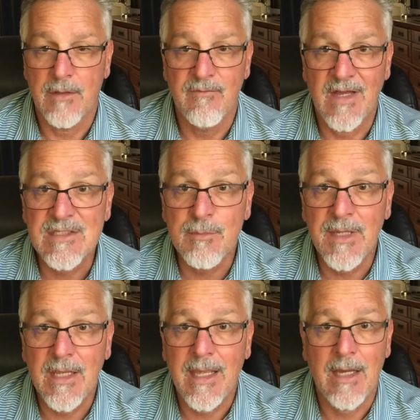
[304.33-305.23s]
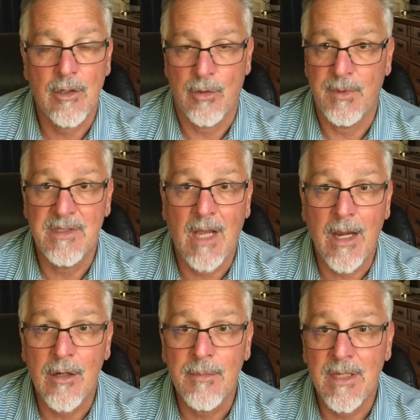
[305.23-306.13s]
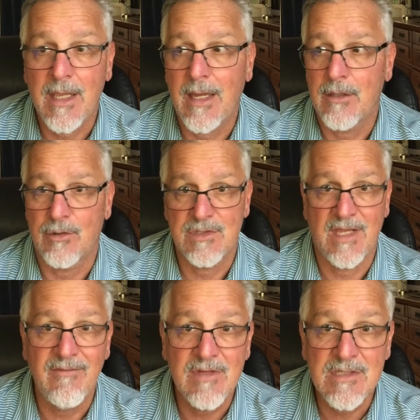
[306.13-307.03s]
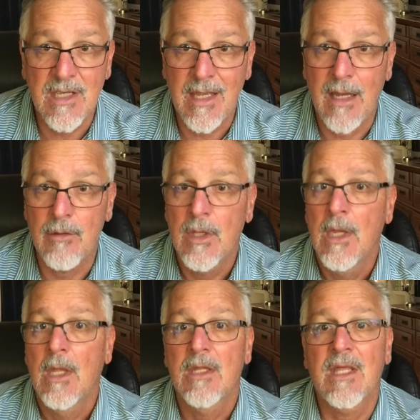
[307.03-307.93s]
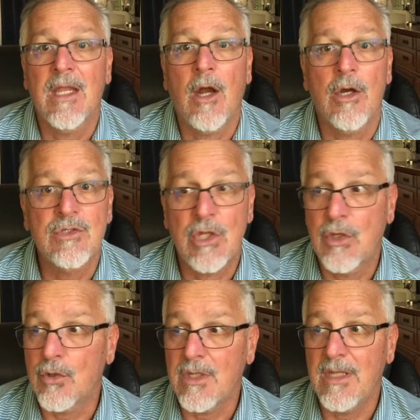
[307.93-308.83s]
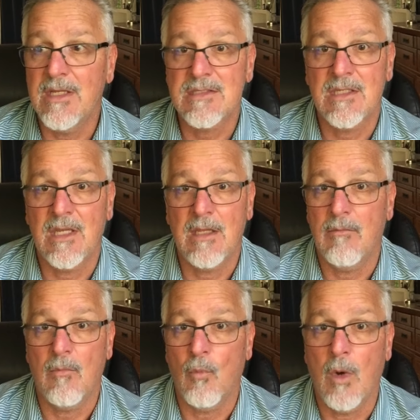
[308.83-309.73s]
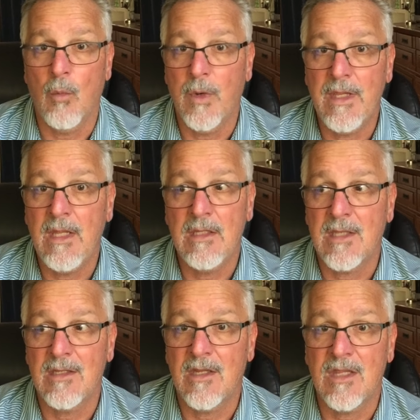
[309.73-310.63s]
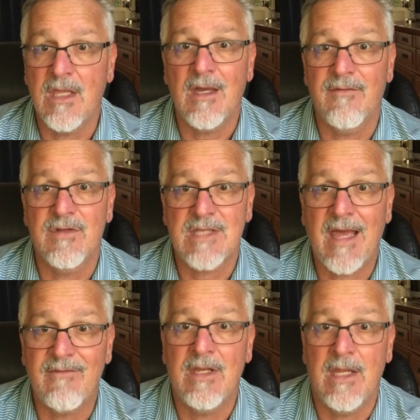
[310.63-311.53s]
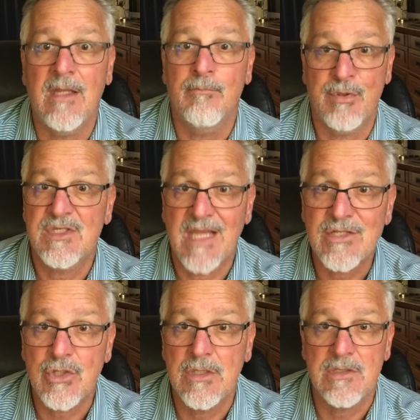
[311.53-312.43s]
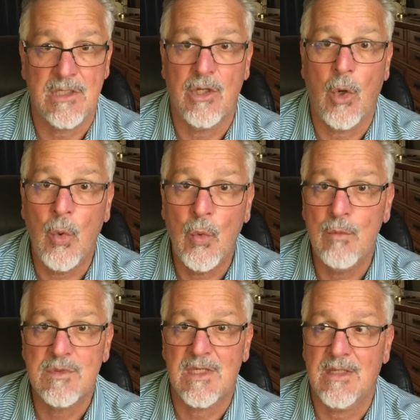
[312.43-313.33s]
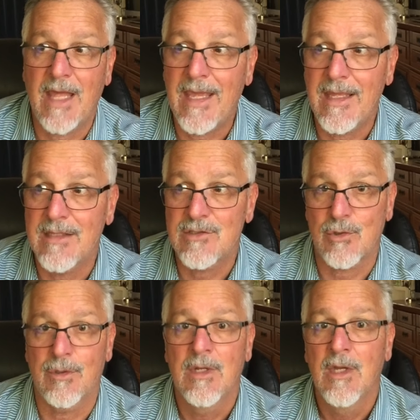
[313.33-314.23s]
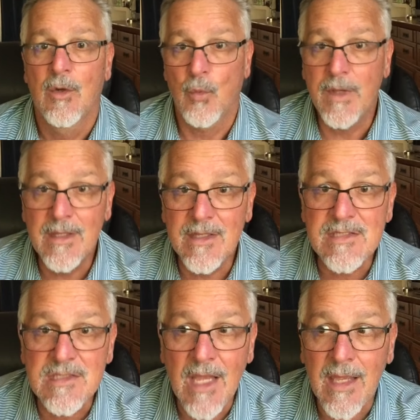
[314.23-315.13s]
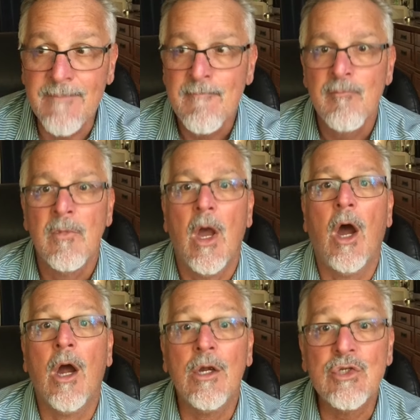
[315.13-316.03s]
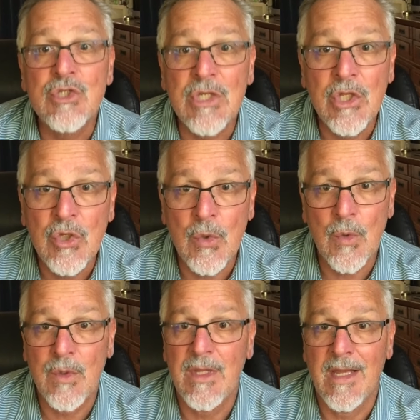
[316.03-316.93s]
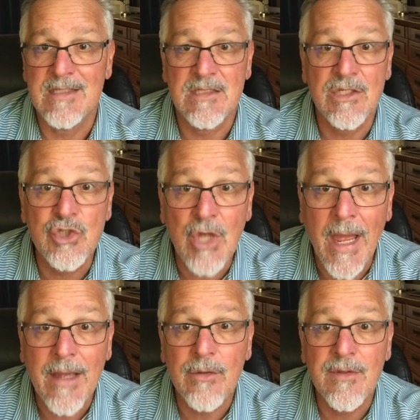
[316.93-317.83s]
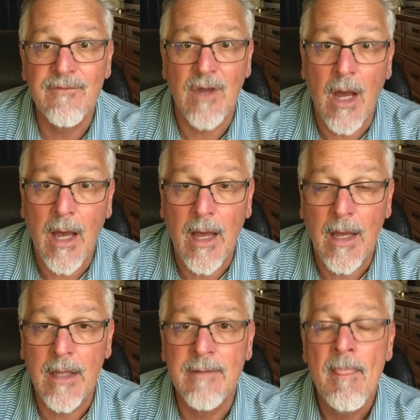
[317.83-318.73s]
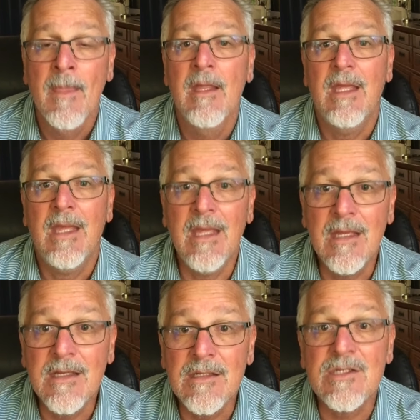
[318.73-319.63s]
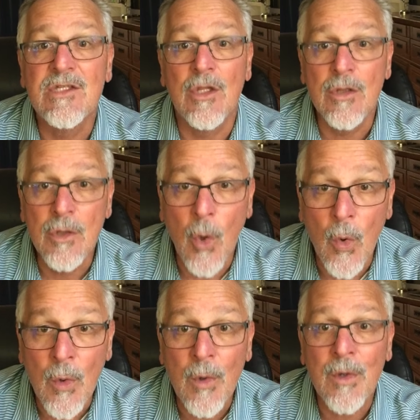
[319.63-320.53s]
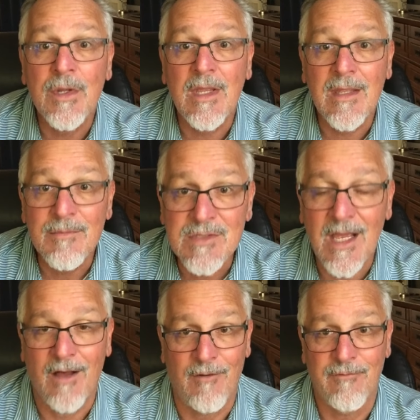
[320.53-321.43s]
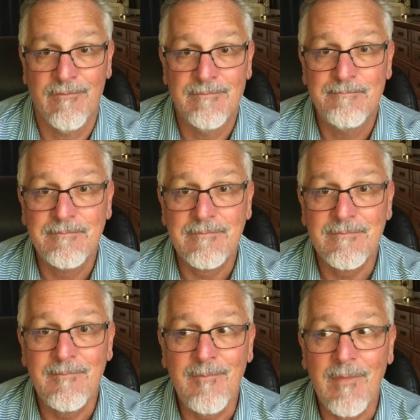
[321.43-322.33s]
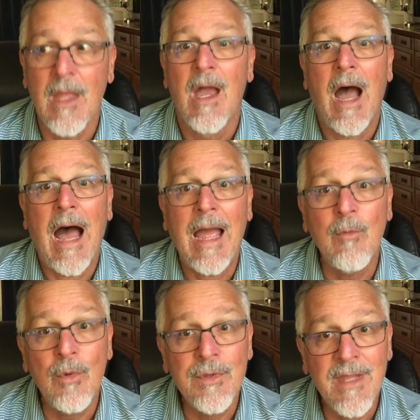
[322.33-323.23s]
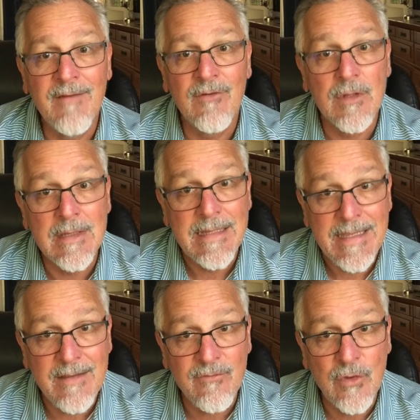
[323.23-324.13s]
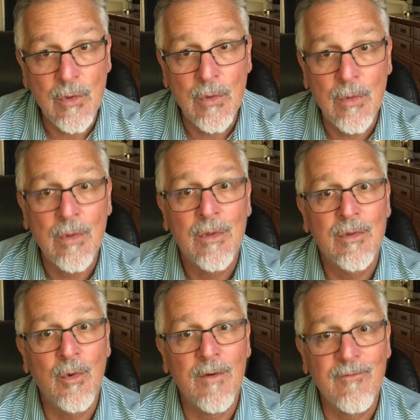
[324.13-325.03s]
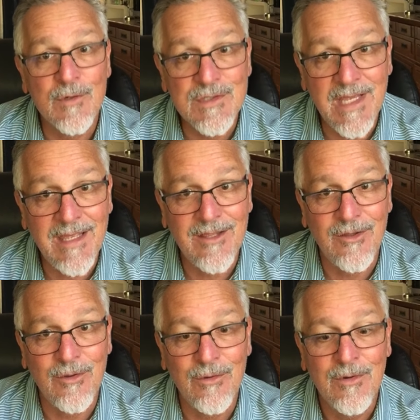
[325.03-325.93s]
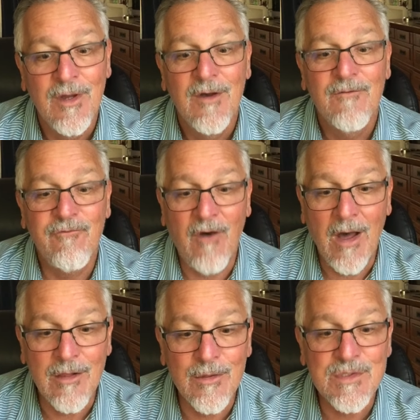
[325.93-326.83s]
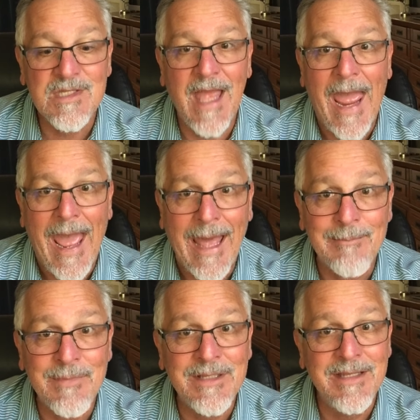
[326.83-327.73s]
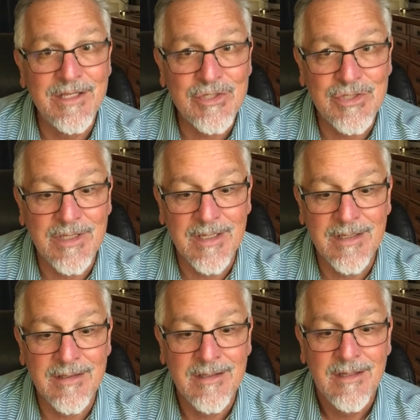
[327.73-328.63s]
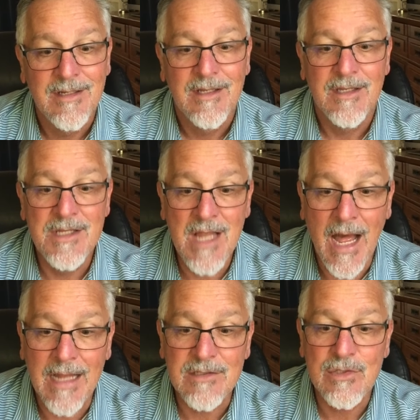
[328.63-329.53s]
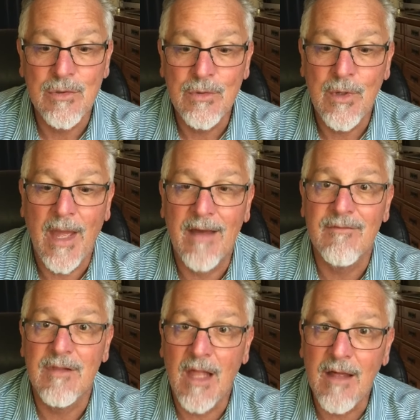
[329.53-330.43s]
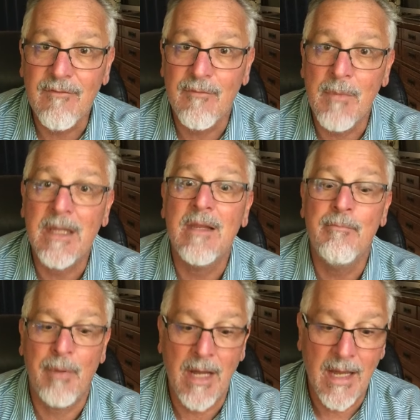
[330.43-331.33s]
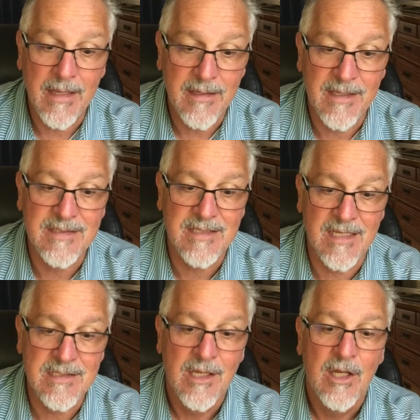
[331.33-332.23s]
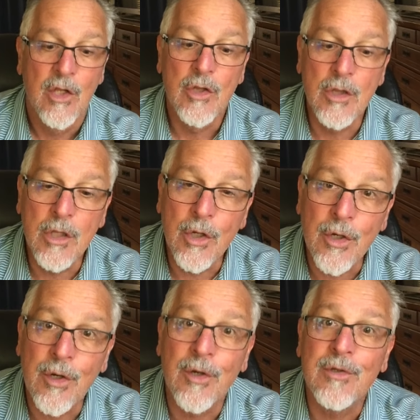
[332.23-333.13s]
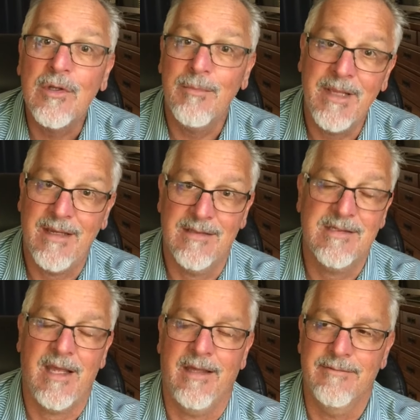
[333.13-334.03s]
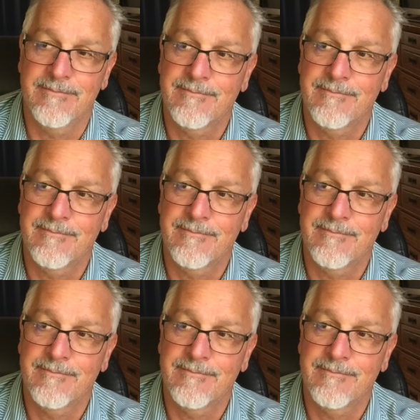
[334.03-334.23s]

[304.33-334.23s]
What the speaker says: investment account, our retirement account, our savings account, that our security isn't what we tend to think of as having it in possessions, at homes and lands or real estate. Our security as the child of God is the Lord himself. I will never leave you nor forsake you follows the admonition not to have love of money, but he says, learn to be content.